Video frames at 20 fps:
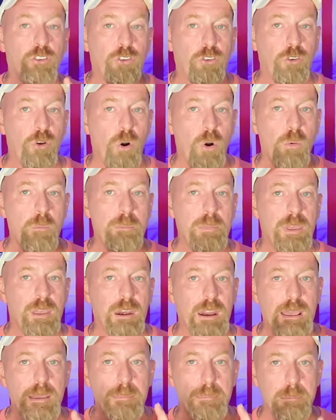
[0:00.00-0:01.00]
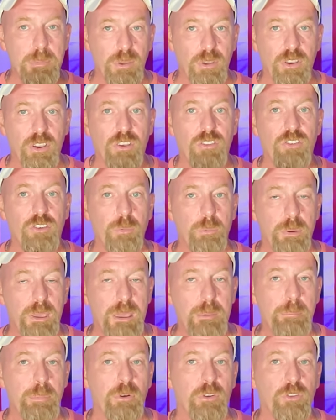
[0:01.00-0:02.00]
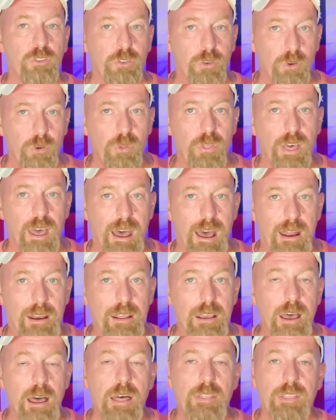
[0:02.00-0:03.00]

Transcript: so many millions of people do that.